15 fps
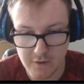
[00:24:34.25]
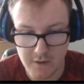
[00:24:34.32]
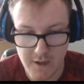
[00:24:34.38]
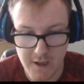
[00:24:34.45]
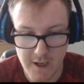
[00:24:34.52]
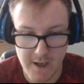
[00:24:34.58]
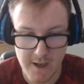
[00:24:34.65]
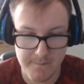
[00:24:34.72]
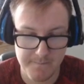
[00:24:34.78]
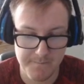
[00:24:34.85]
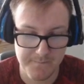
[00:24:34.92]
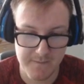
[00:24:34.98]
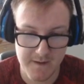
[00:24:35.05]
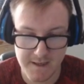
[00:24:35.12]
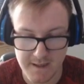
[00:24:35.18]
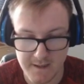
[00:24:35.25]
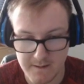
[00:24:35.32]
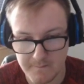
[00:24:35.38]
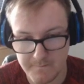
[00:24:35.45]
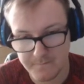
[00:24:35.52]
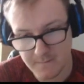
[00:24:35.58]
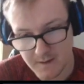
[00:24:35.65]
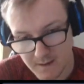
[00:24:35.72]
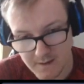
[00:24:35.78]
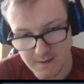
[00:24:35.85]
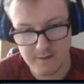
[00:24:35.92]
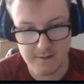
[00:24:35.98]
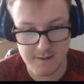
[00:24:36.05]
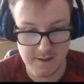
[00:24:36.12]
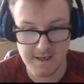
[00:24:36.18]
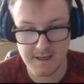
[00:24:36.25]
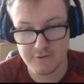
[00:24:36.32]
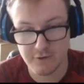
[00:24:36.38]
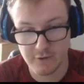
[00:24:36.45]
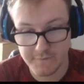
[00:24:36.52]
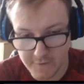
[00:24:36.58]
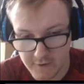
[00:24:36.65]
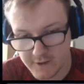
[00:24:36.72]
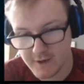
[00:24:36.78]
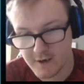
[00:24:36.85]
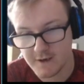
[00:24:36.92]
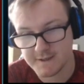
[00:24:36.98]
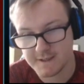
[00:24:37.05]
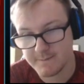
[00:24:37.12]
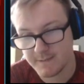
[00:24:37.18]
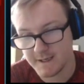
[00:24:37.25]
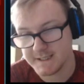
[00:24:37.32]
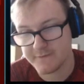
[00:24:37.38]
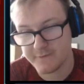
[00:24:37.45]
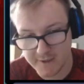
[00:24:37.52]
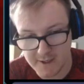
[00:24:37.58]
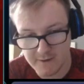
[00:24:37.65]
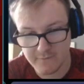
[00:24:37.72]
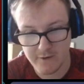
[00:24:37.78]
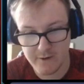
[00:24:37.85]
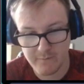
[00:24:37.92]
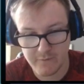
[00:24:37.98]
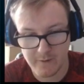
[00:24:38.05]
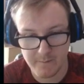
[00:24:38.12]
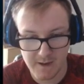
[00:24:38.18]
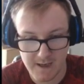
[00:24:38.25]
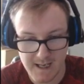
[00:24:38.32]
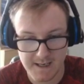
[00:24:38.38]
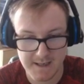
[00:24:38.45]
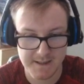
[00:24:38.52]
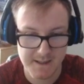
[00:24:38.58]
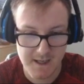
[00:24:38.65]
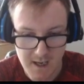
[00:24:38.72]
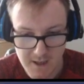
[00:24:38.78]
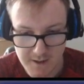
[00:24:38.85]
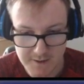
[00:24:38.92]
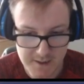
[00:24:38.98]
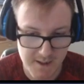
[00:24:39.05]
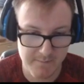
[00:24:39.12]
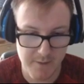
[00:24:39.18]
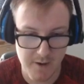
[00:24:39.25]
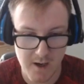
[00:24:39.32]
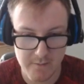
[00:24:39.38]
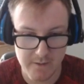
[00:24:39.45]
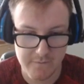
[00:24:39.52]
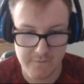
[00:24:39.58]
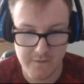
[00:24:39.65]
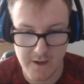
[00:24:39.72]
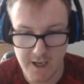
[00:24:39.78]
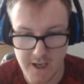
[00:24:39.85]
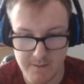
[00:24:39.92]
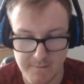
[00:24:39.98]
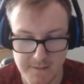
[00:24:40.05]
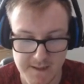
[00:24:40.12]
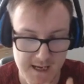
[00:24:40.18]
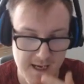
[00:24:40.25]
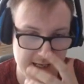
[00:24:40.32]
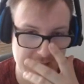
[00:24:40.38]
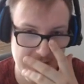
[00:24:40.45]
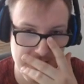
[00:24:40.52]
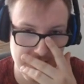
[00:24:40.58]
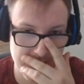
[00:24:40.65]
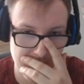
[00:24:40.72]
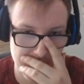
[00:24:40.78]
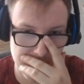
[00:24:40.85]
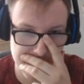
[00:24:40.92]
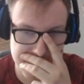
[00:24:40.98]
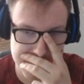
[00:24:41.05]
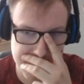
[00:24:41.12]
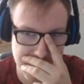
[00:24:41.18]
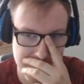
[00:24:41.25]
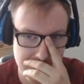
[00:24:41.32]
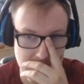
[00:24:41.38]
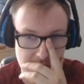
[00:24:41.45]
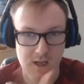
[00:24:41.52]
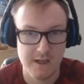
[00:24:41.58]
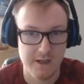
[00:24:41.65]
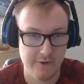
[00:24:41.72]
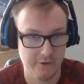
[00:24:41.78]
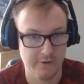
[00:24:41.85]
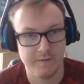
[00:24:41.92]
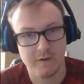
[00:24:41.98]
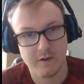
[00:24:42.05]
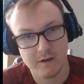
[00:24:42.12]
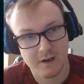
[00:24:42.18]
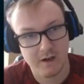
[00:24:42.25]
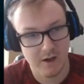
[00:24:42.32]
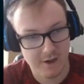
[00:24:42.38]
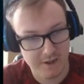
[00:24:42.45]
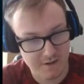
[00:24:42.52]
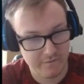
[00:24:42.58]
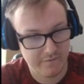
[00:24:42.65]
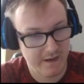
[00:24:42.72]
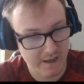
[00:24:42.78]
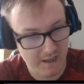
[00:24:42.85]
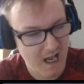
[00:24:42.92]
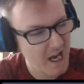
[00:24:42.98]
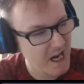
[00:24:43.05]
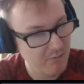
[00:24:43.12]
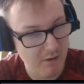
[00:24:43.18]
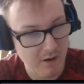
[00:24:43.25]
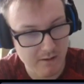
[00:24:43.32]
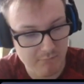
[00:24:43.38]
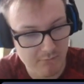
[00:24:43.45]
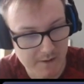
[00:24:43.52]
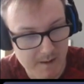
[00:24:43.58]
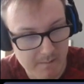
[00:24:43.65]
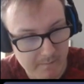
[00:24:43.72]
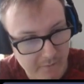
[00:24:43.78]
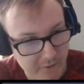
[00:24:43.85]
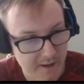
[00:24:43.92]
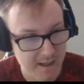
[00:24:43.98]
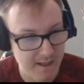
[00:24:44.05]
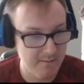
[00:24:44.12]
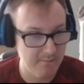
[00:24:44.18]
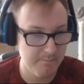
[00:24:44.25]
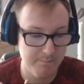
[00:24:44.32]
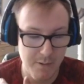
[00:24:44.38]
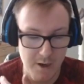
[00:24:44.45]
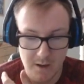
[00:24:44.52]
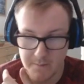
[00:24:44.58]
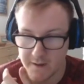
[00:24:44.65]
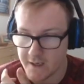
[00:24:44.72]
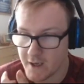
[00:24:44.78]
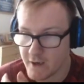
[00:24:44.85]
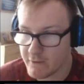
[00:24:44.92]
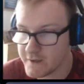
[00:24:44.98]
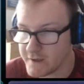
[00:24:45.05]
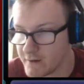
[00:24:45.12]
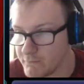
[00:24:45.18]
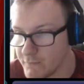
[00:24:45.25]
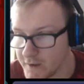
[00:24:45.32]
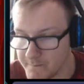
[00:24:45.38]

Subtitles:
Then you get to draw 4 cards and you place 3 of them from your hand to the bottom of your deck in any order. So you draw 4 cards, you think, I don't want them 3, bottom they go, you don't want them.